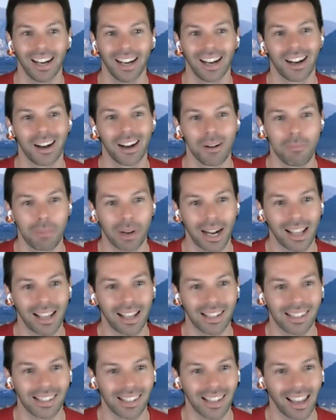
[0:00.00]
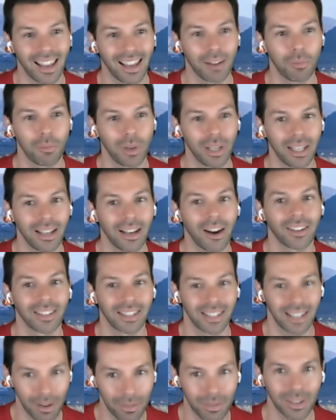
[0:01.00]
But I can say we are
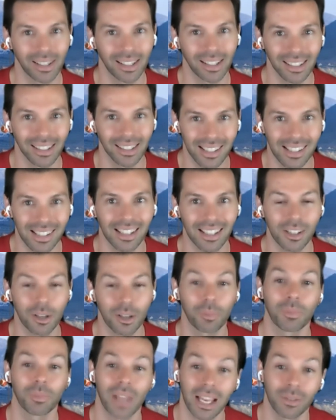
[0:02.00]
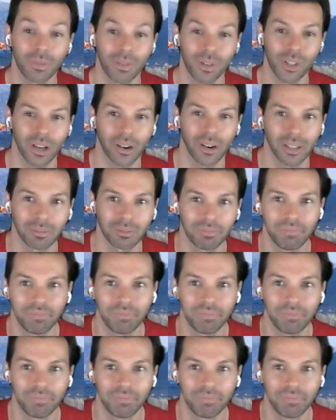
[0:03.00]
definitely listening. So thanks for sharing.